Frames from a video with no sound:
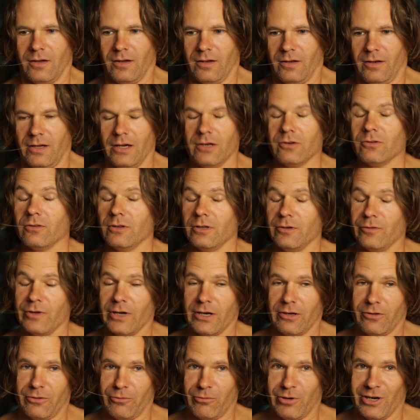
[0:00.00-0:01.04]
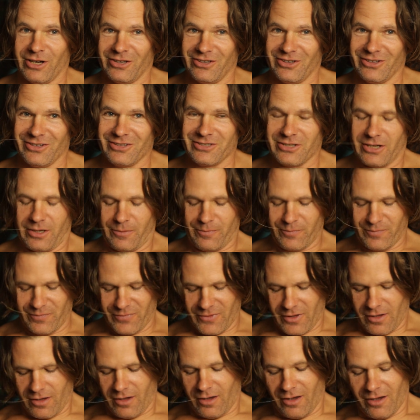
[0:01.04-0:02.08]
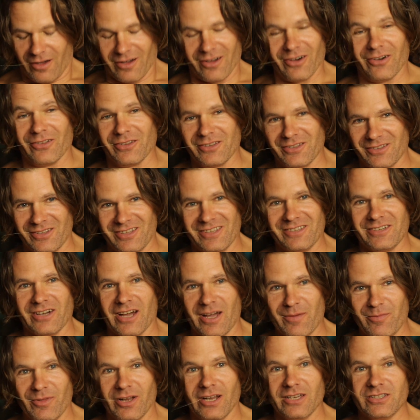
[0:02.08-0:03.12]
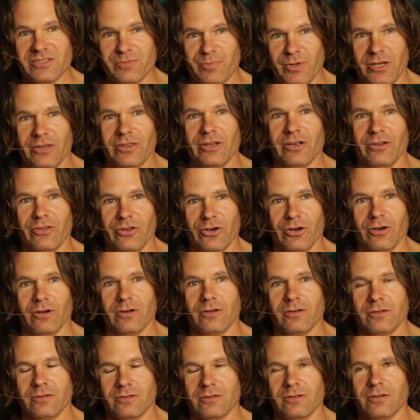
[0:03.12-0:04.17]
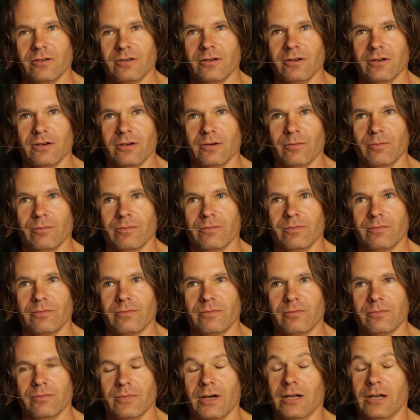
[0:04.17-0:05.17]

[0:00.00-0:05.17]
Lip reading: Now, I don't live out in the wild all the time. The time that I spend there, though, um, I